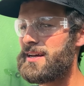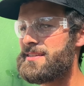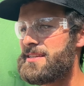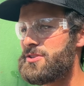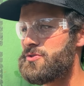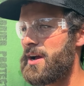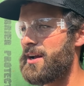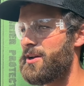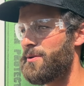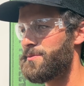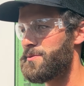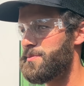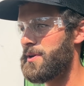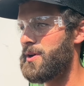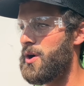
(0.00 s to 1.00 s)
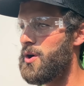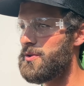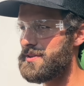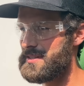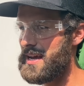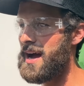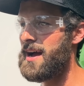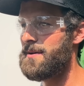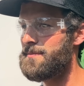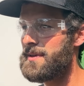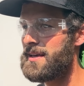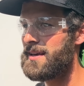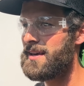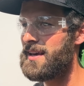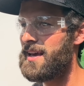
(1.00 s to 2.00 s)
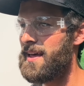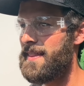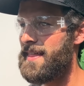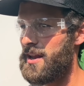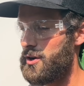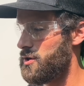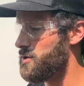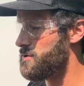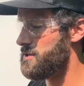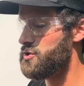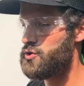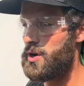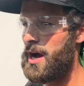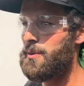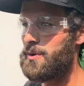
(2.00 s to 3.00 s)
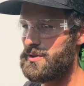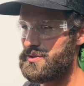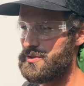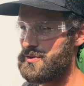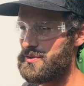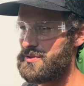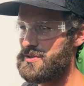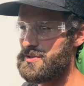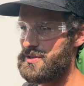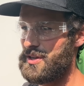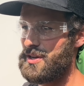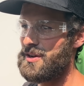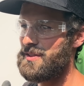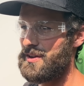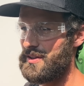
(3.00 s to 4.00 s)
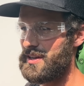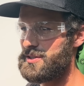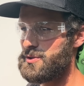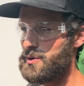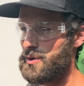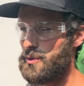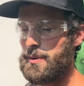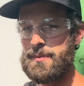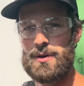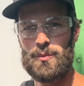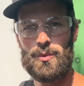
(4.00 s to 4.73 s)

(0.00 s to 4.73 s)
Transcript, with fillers: I see track homes built all the time that are using drywall screws to secure their electrical equipment.